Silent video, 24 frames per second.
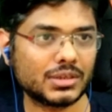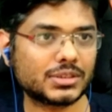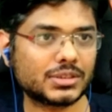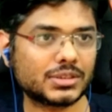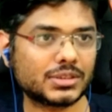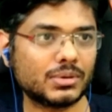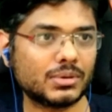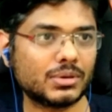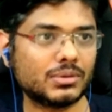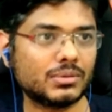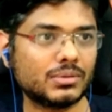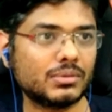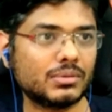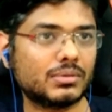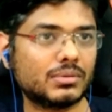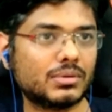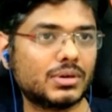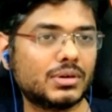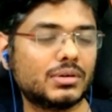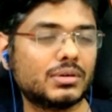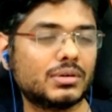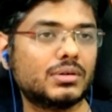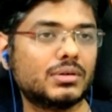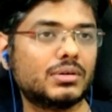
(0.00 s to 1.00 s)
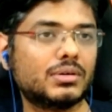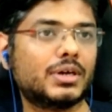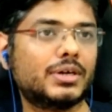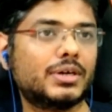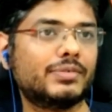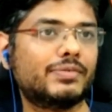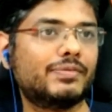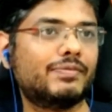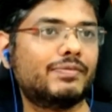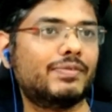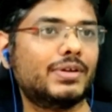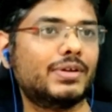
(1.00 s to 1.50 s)
somehow
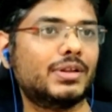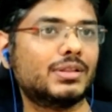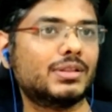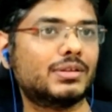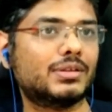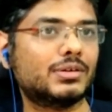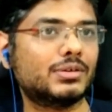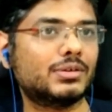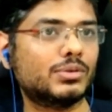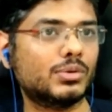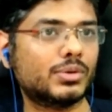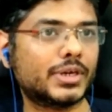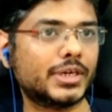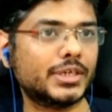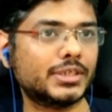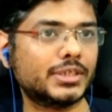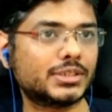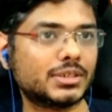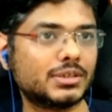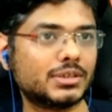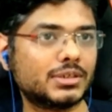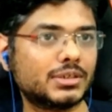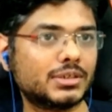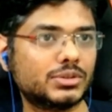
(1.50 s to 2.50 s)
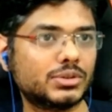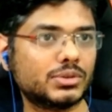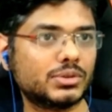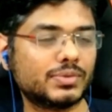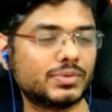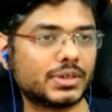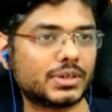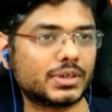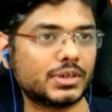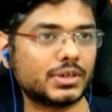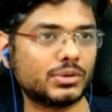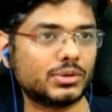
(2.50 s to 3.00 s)
I felt that Gukesh and Arjun
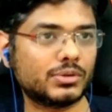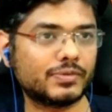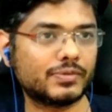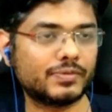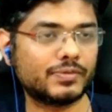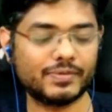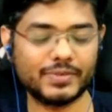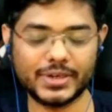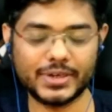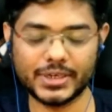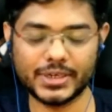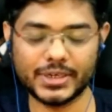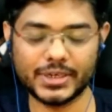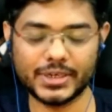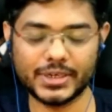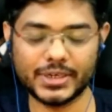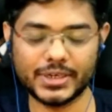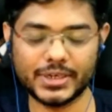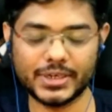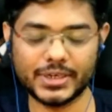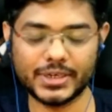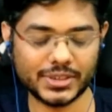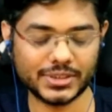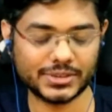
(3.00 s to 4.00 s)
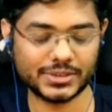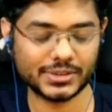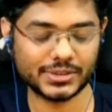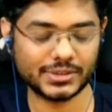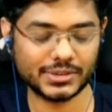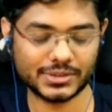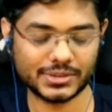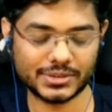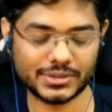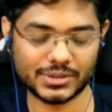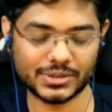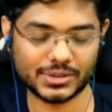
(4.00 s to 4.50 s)
were kind of feeding off each
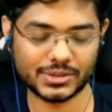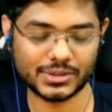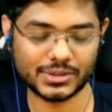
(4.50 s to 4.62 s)
other's